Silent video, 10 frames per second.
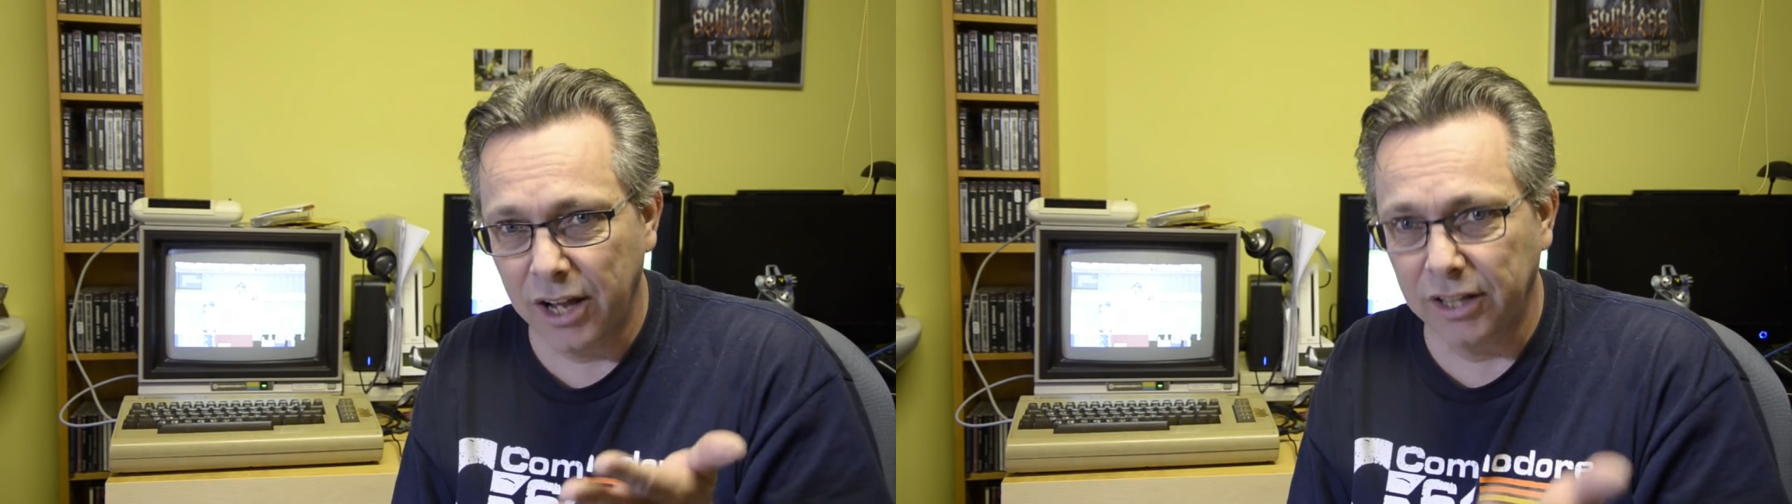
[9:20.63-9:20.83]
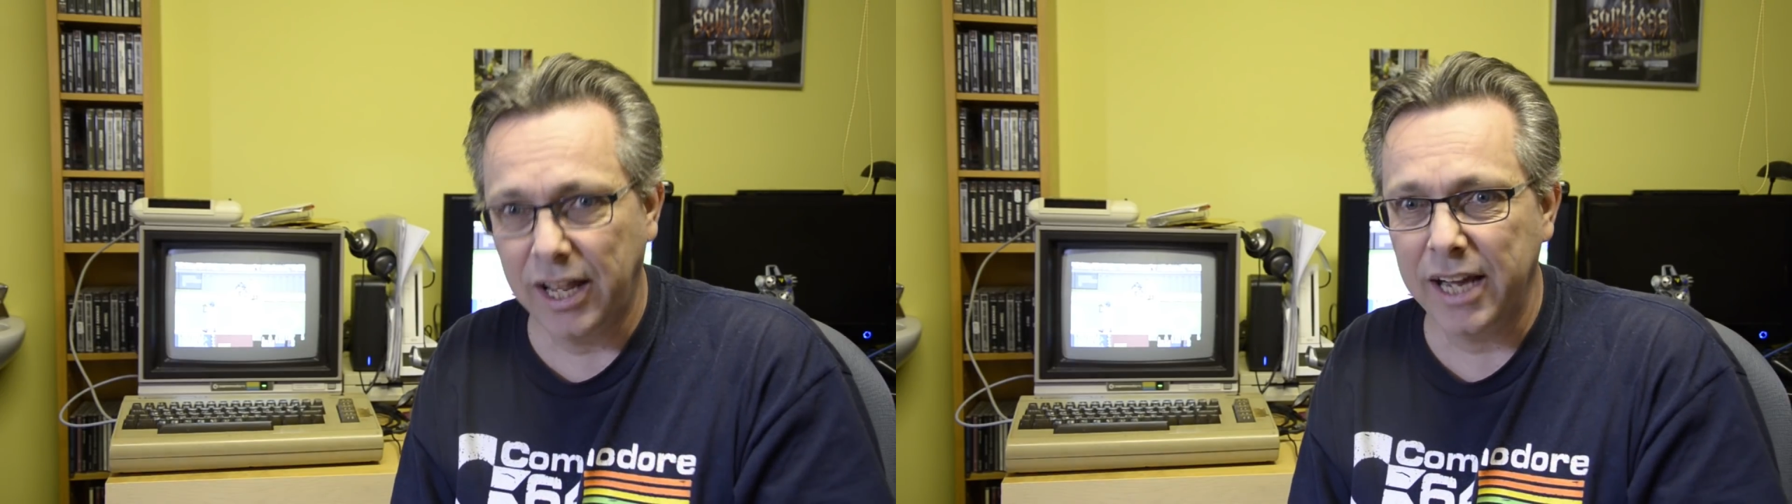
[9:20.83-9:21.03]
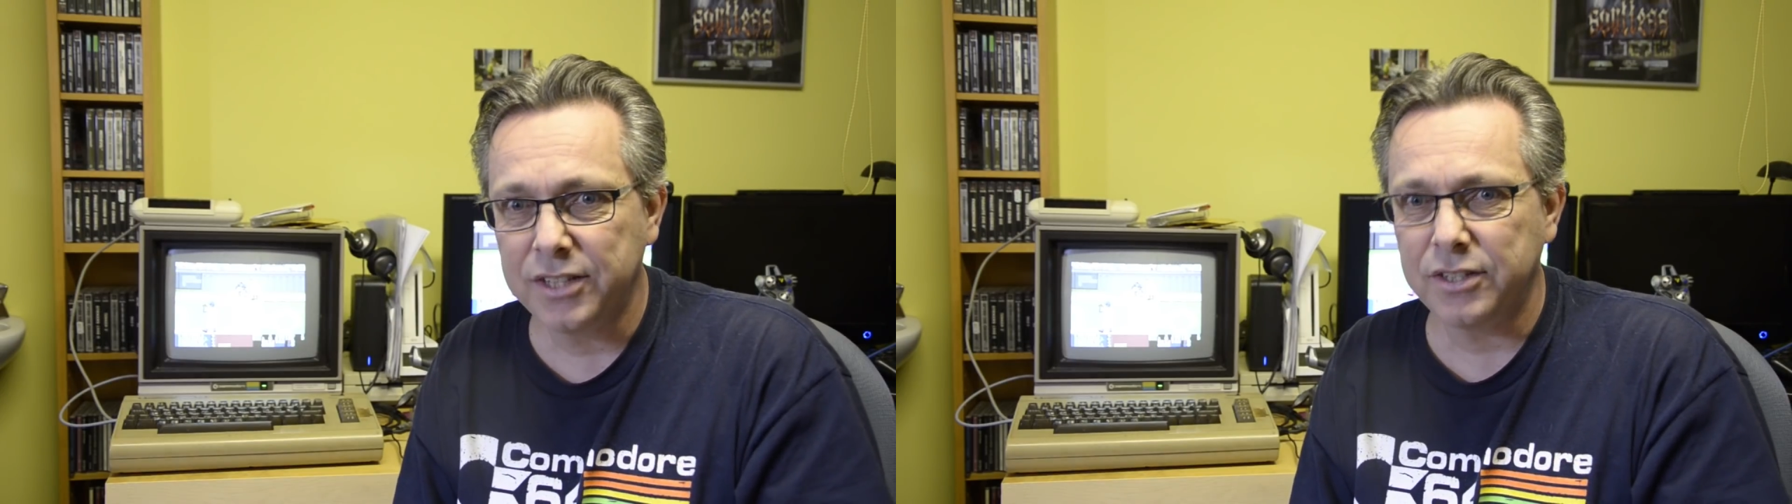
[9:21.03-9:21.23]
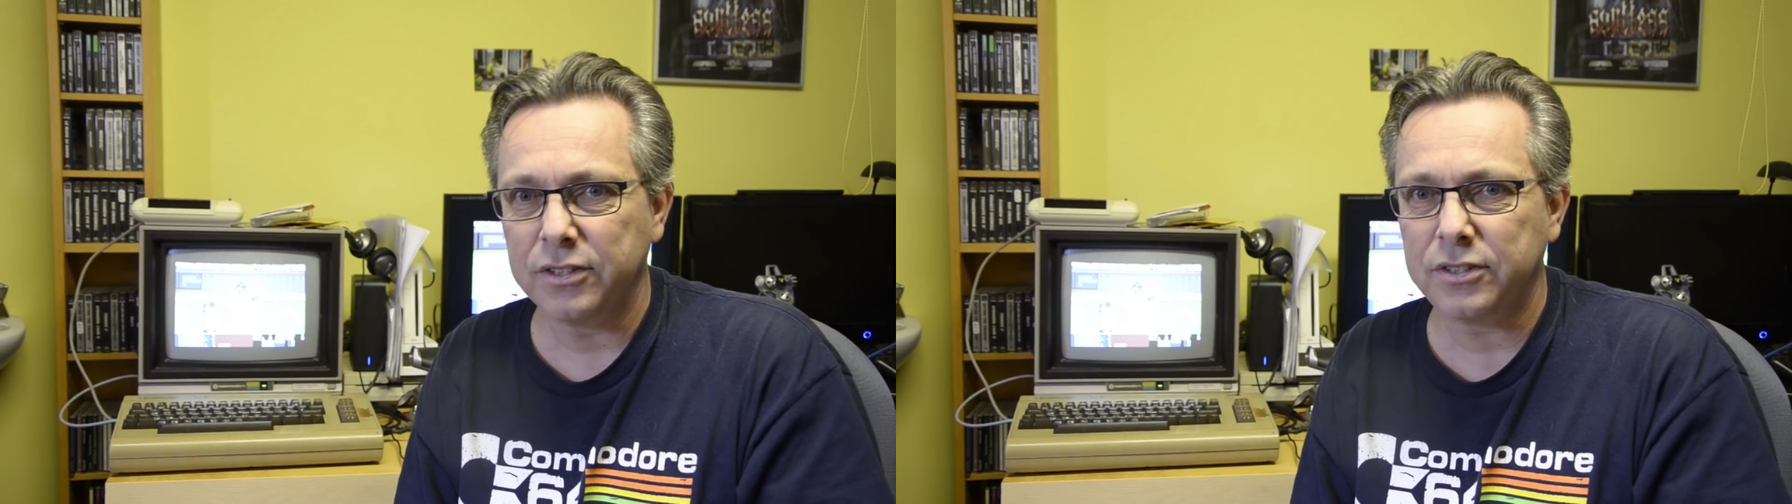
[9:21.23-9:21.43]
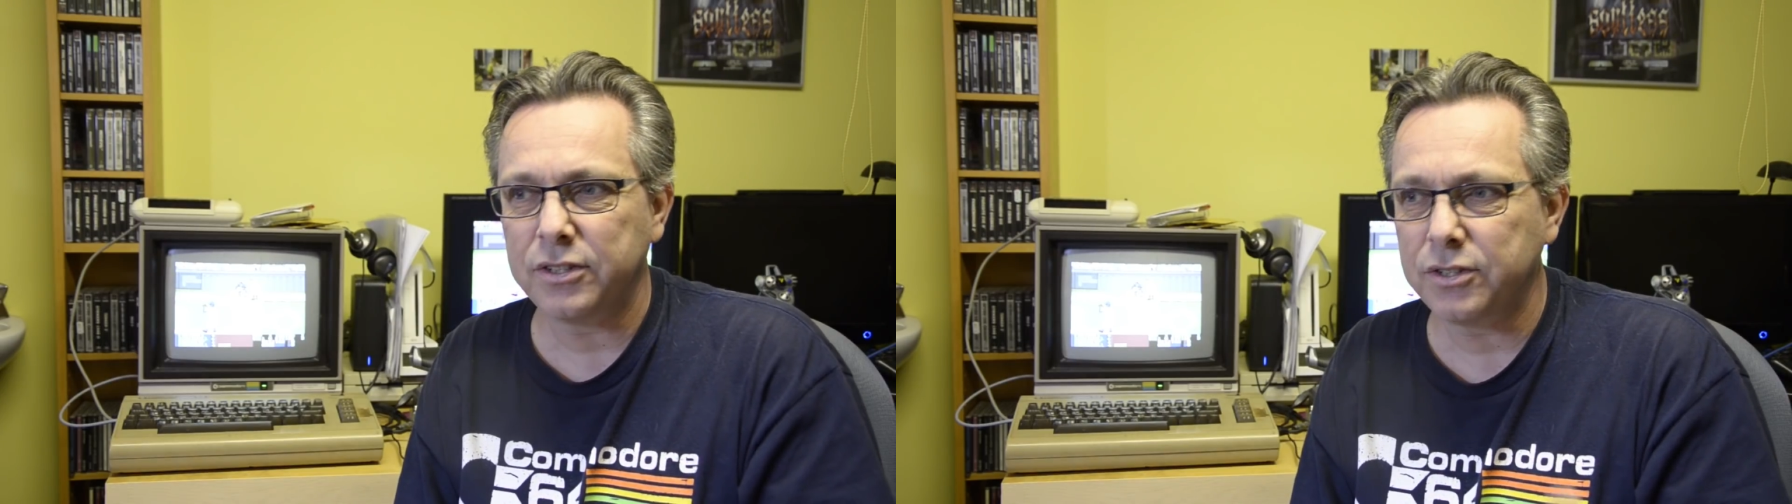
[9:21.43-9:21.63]

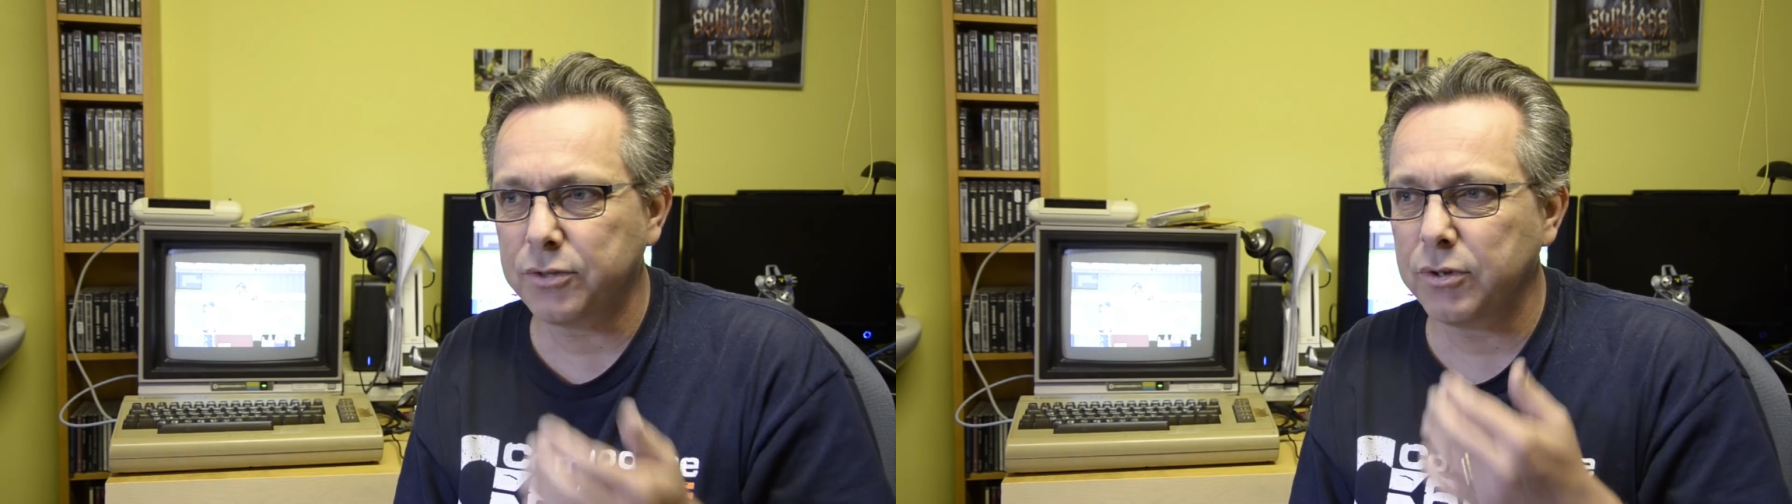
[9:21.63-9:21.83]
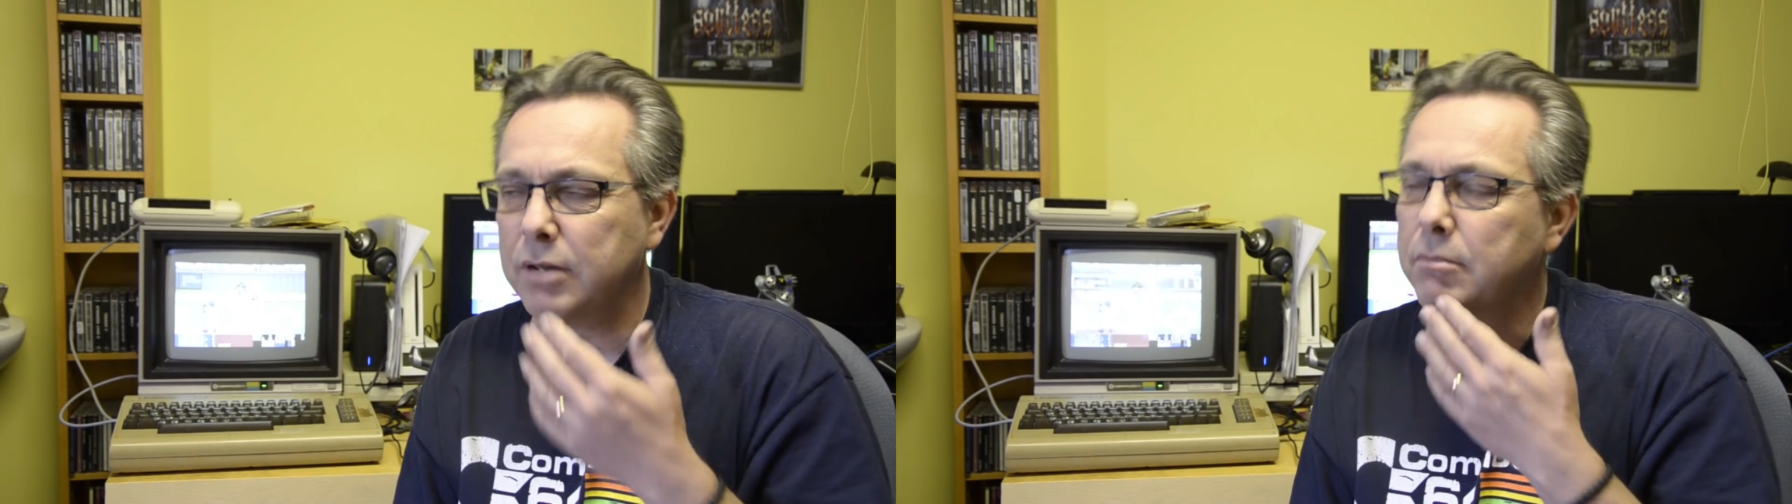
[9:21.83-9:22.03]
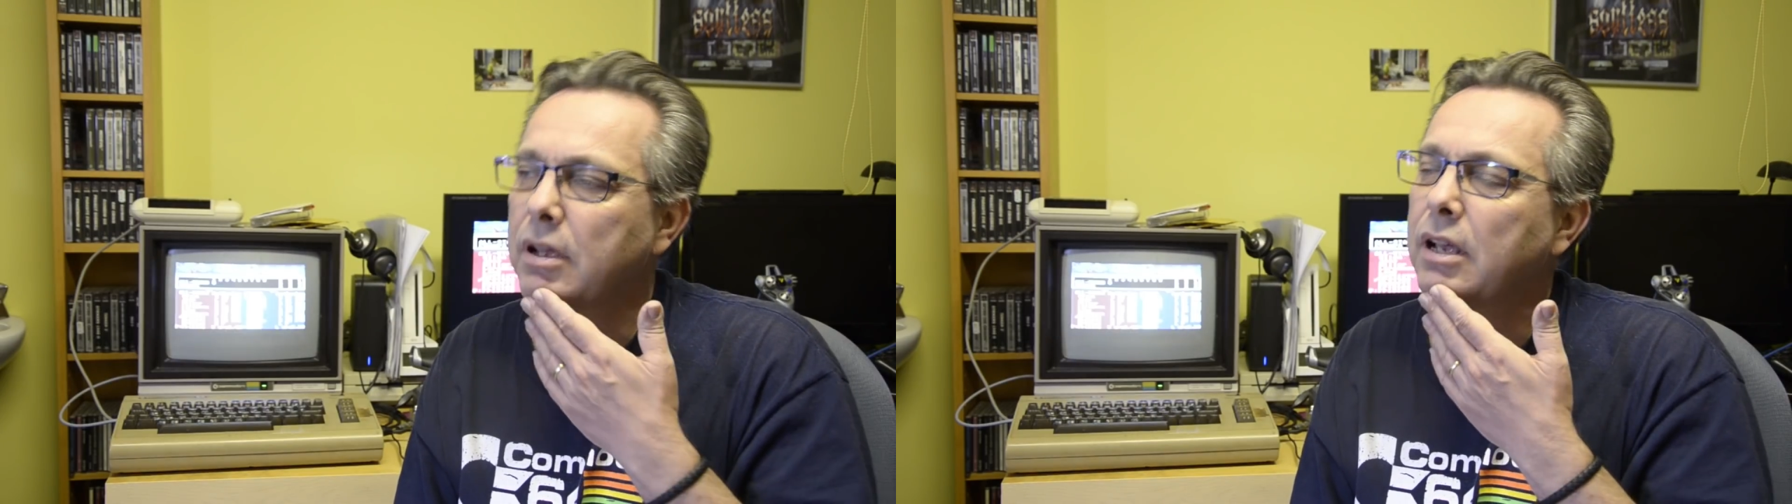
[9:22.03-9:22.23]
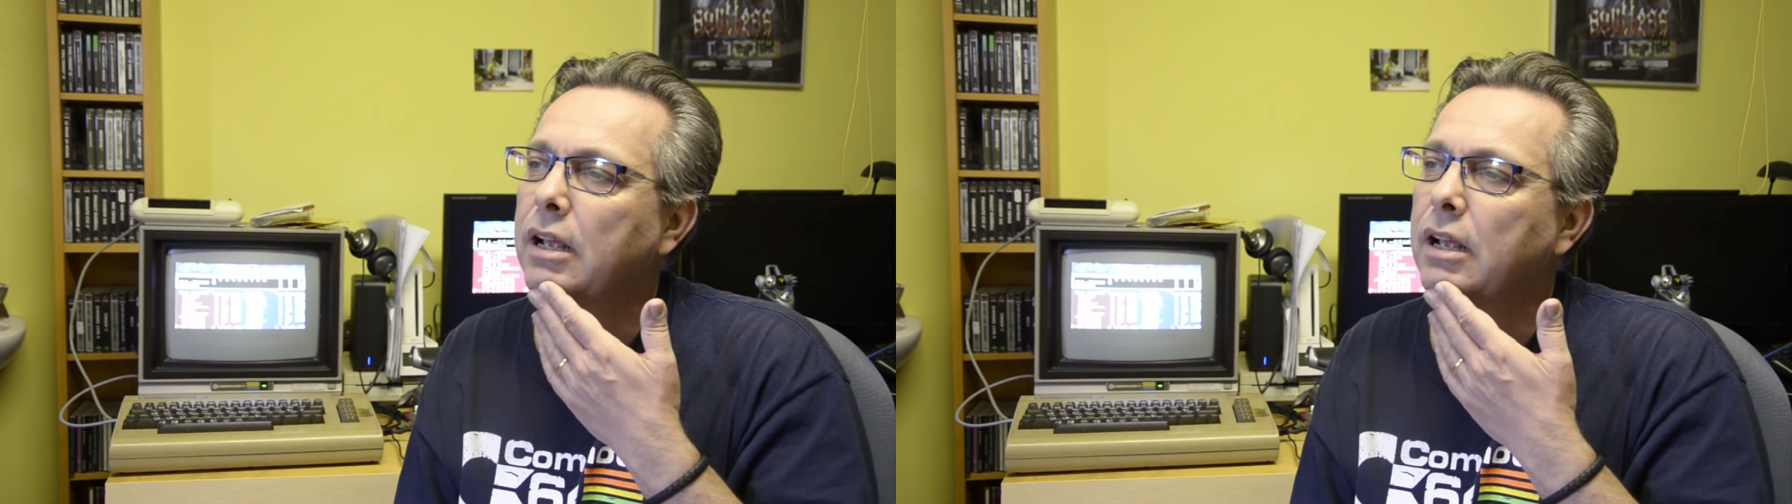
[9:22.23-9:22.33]
license to stream.